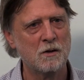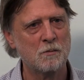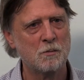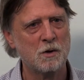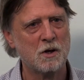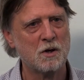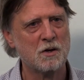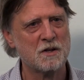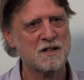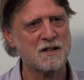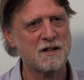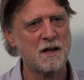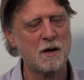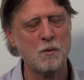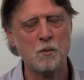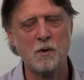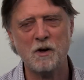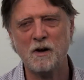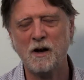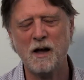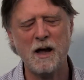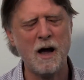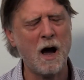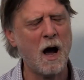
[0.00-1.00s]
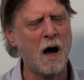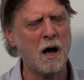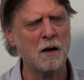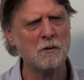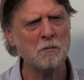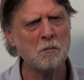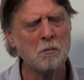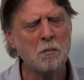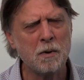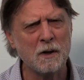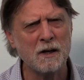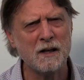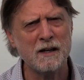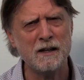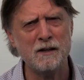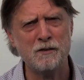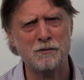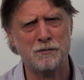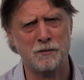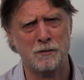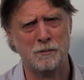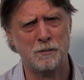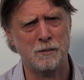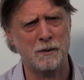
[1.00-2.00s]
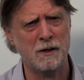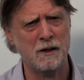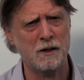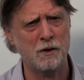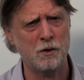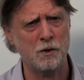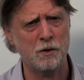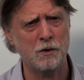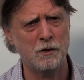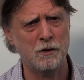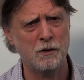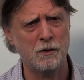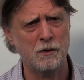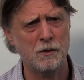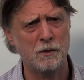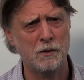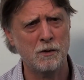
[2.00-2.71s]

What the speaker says: because they were unbelievably good,